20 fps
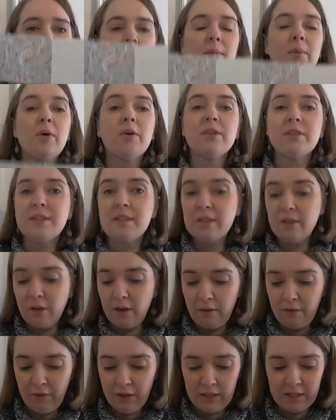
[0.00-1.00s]
But I'm
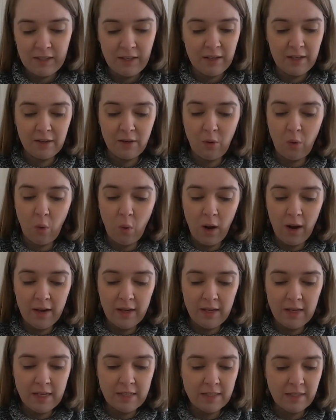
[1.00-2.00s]
going to fix that
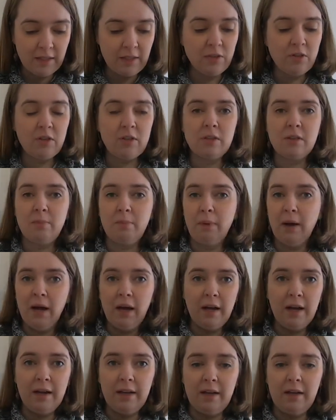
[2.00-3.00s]
quite easily just
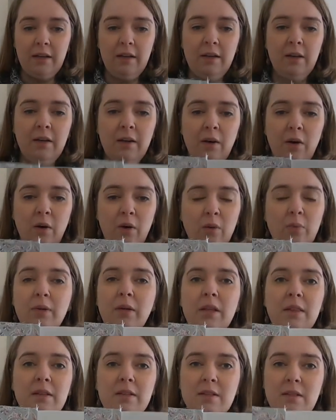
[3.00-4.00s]
by
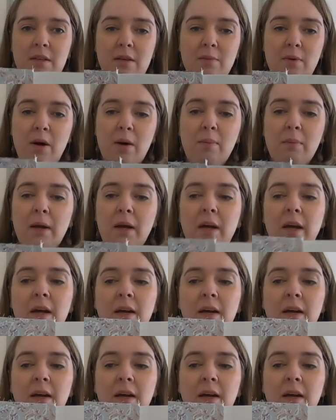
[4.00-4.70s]
opening the seam up